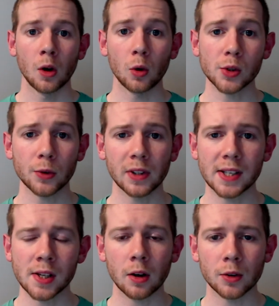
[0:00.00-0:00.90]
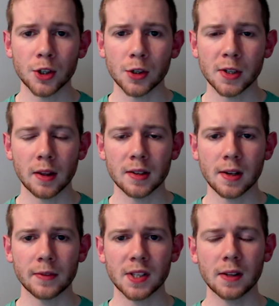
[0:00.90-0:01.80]
Also releasing on Tuesday the
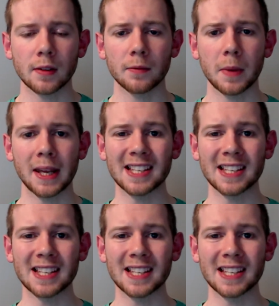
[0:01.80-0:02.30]
17th of May